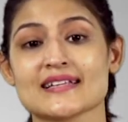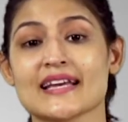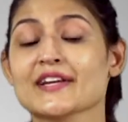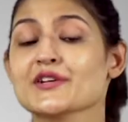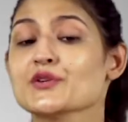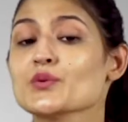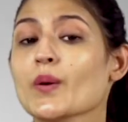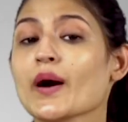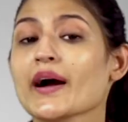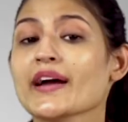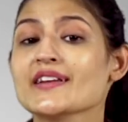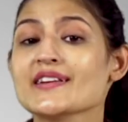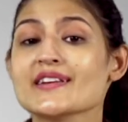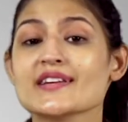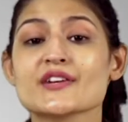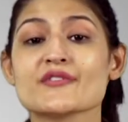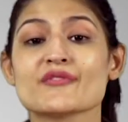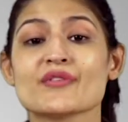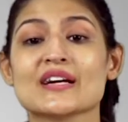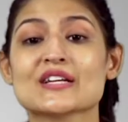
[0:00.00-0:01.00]
and to
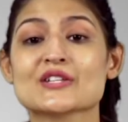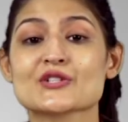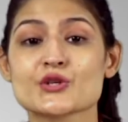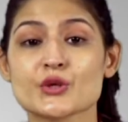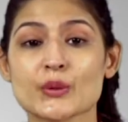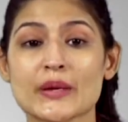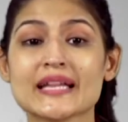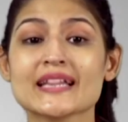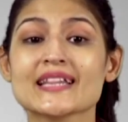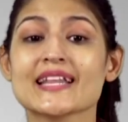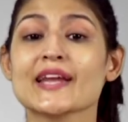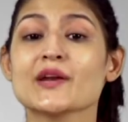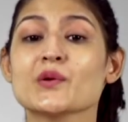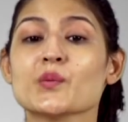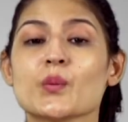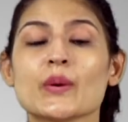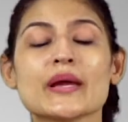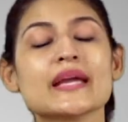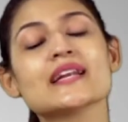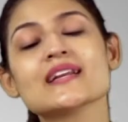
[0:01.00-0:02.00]
identify strengths and
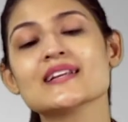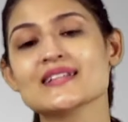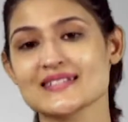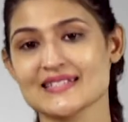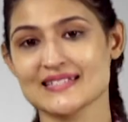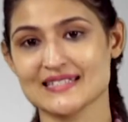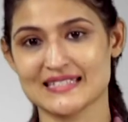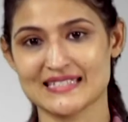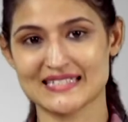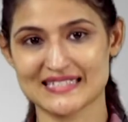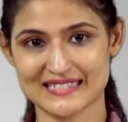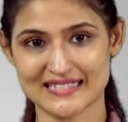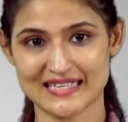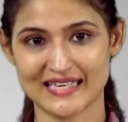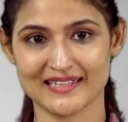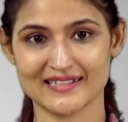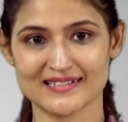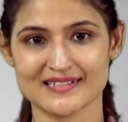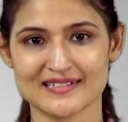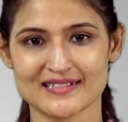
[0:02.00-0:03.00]
weaknesses in
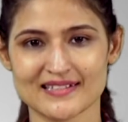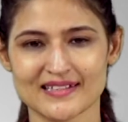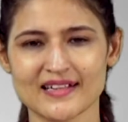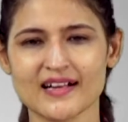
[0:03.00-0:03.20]
designs.